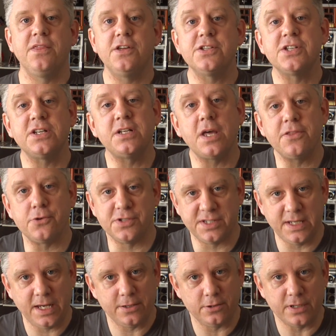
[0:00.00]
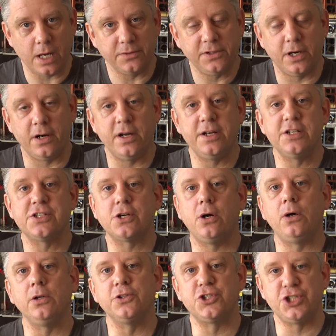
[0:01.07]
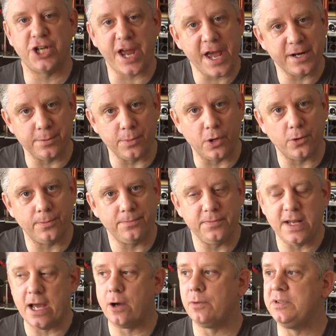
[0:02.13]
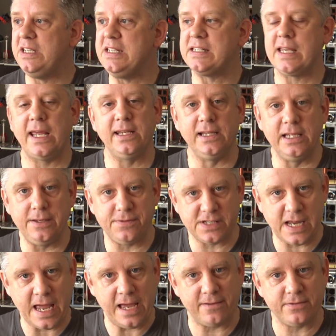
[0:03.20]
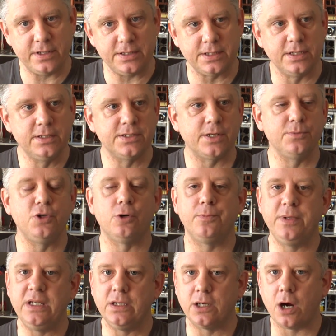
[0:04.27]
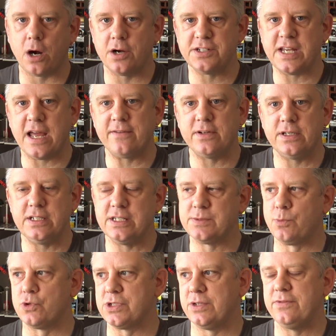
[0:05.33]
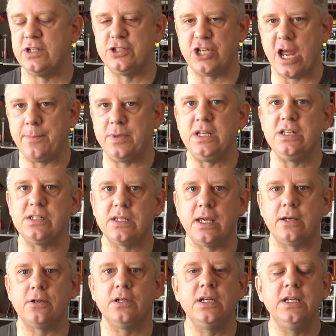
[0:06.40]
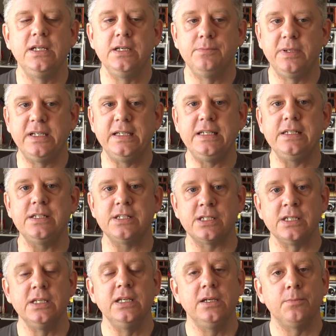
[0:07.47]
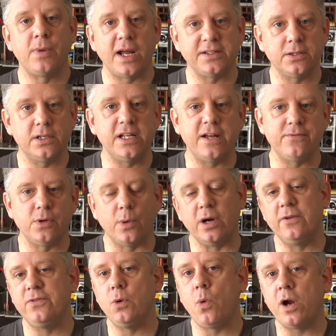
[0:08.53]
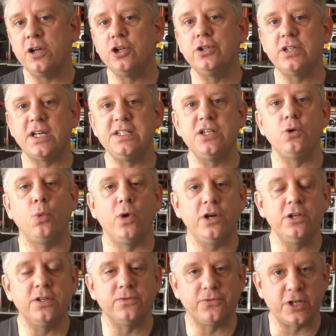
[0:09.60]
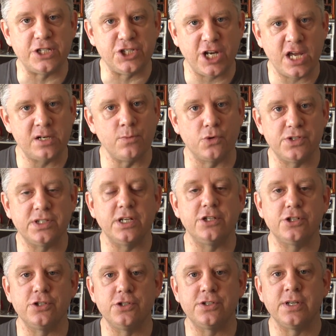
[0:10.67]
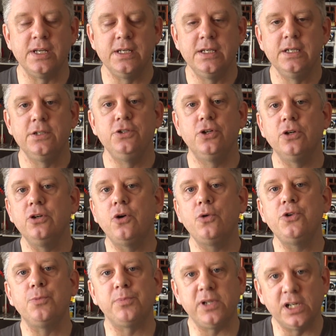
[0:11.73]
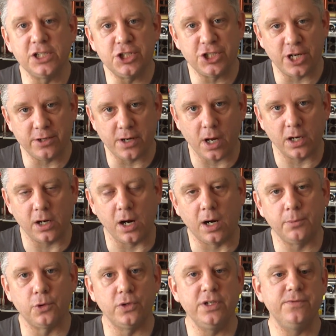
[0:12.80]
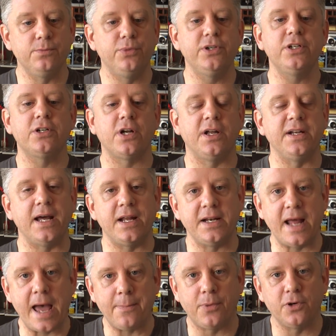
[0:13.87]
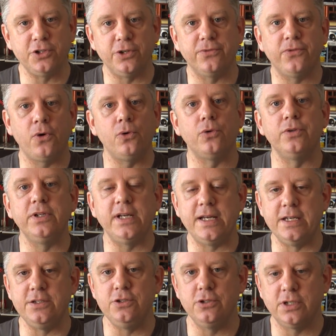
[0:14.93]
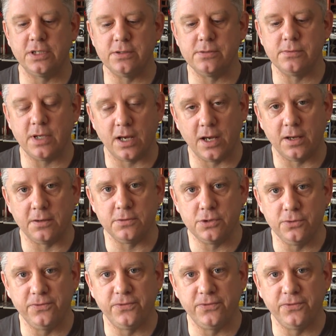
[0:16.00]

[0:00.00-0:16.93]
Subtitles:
There's another standard out there, and it's called CHAdeMO. Now, Nissan Leafs have it, some European cars have it. It's mostly a Japanese standard, but it is practically everywhere. If you want a good idea where you can find CHAdeMO stations, you can go to plugshare.com, or even put it on an app on your phone, and you can do